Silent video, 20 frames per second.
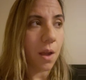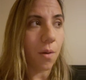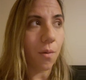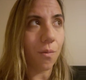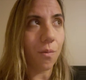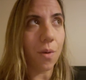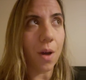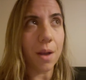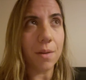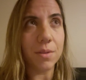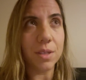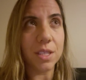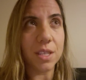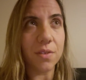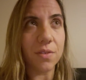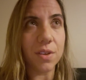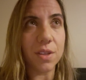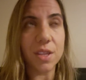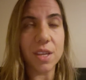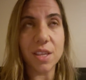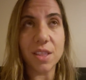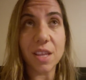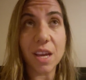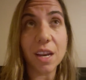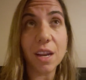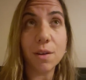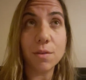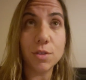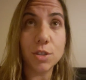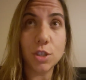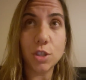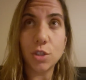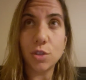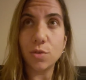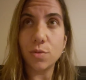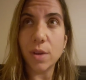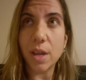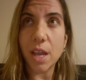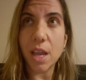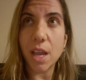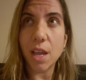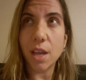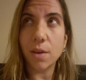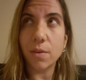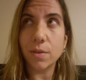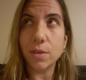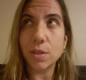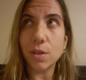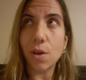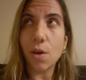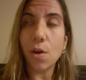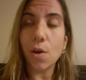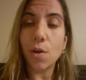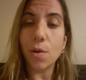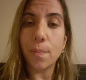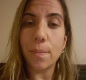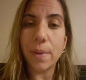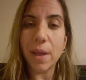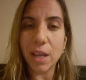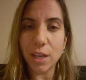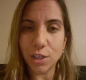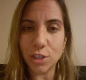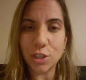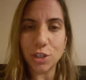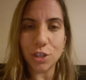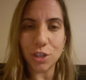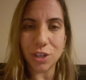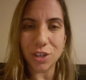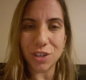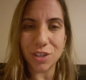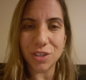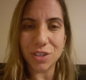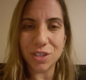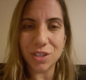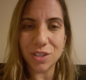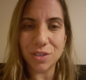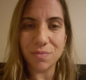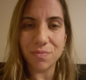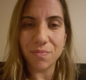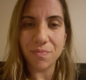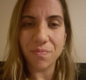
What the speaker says: Why was everything that I was doing was all pictures?